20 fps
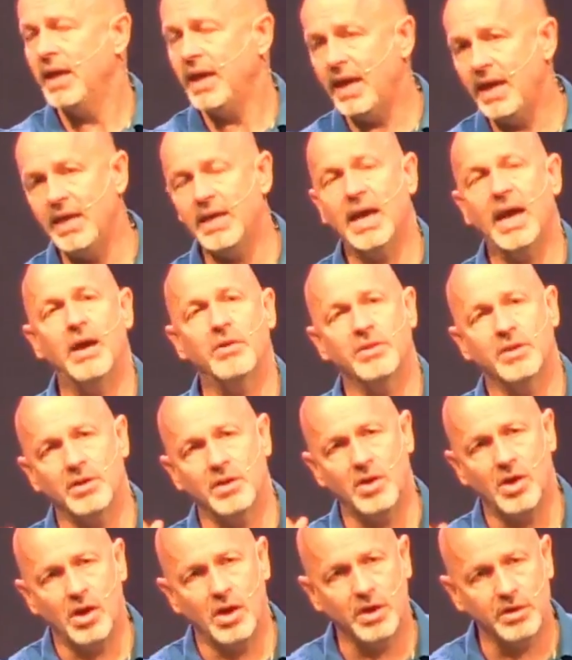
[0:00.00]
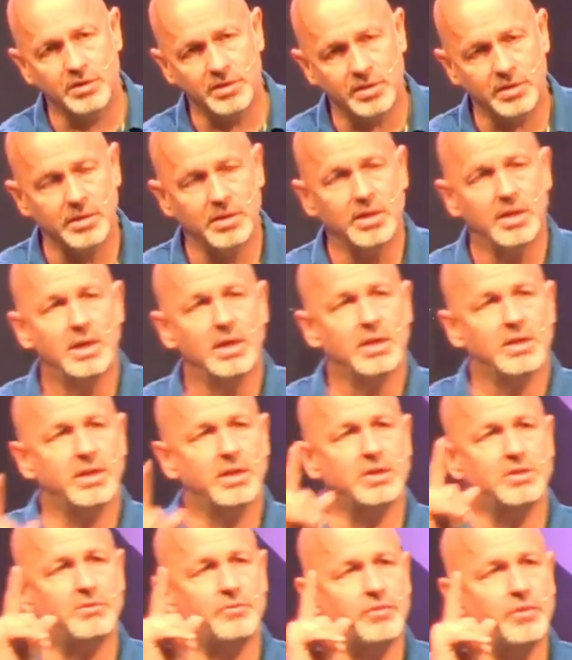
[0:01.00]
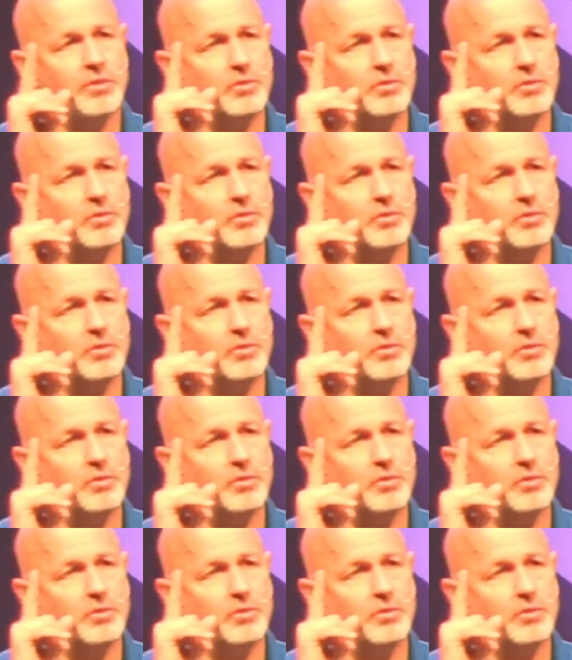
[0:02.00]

hang out in a heart that is